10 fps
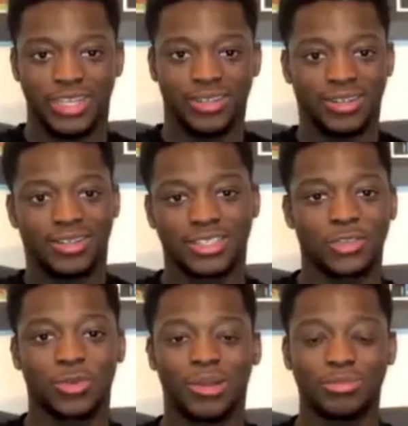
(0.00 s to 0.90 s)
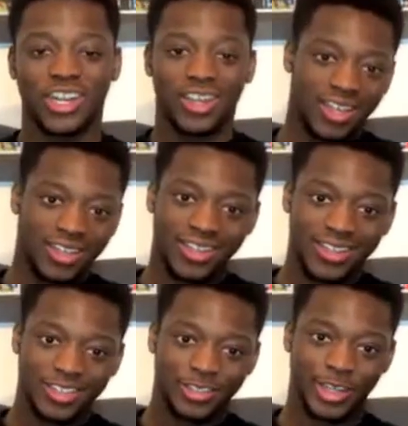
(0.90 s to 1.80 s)
man. That's why I'm trying to
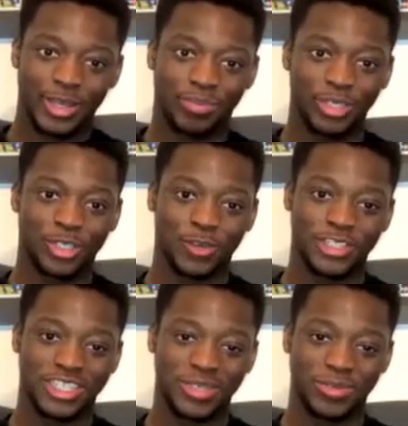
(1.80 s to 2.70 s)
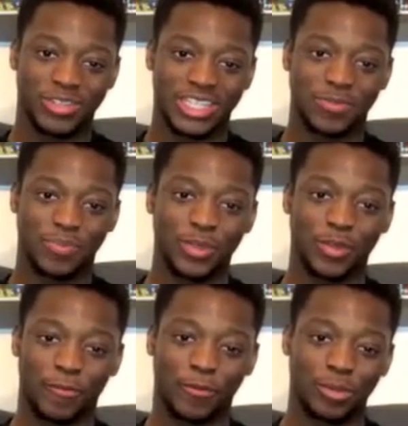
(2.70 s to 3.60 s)
trying to push obviously this
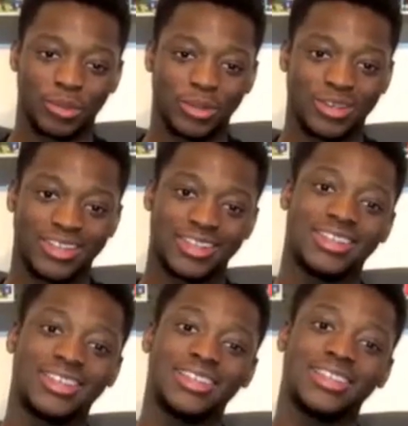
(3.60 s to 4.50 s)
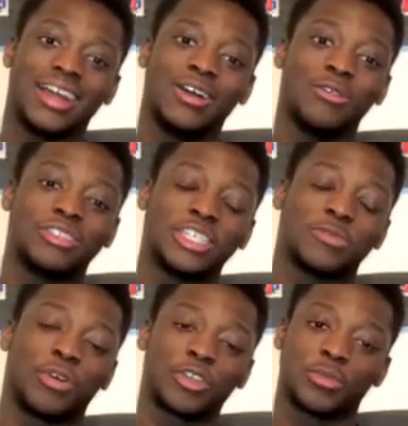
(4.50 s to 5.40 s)
beyond football. Uh, obviously, it's
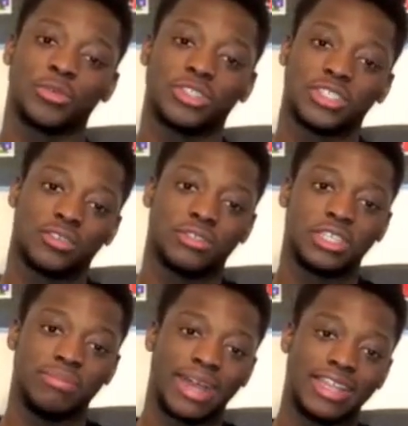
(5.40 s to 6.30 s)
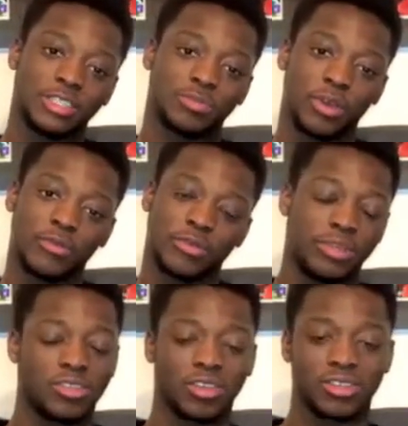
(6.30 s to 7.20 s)
possible to obviously balance both and
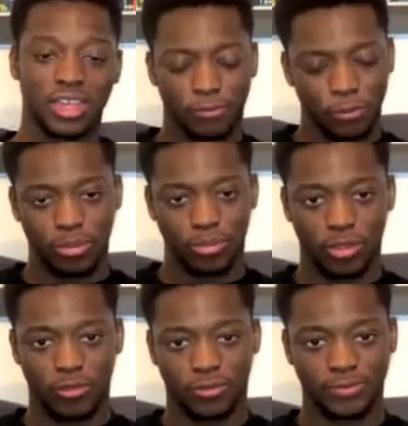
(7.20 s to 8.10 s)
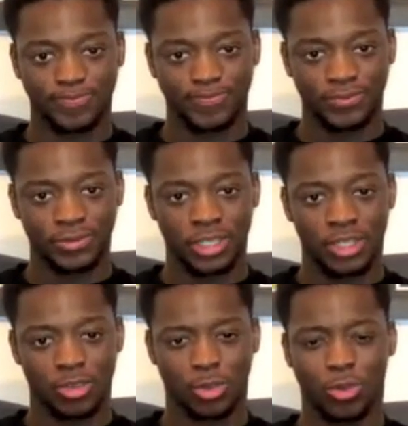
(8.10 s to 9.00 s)
be successful in both.
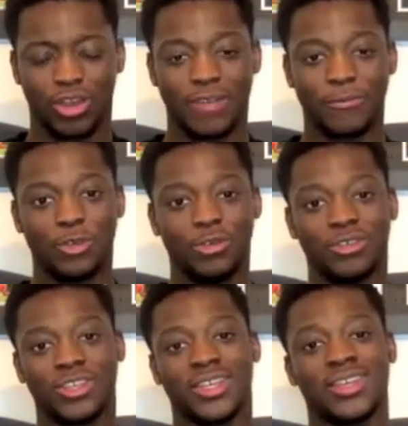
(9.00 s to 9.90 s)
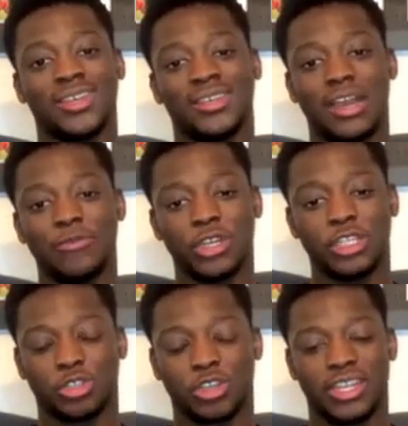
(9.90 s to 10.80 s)
So, what have you have you
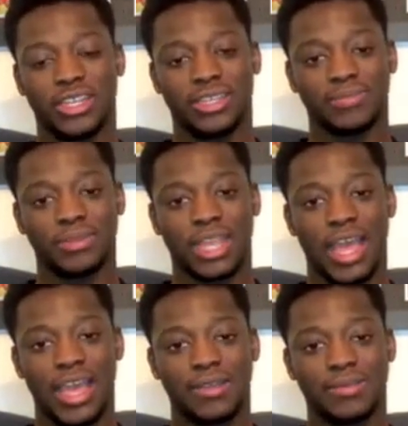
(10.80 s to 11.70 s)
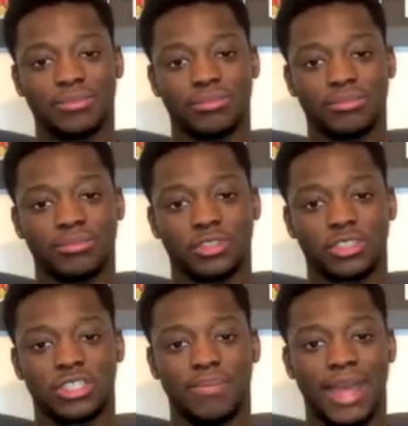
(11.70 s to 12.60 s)
enjoyed it? man?
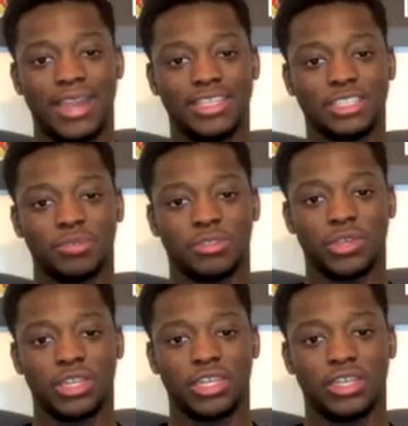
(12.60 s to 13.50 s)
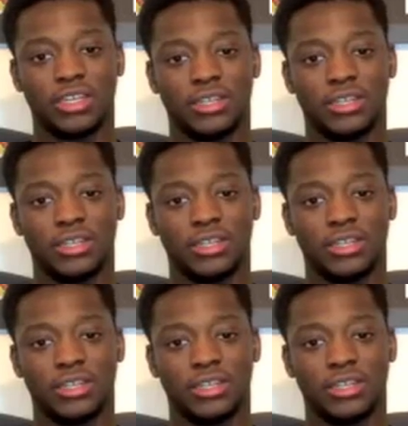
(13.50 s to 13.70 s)
just the balance between it.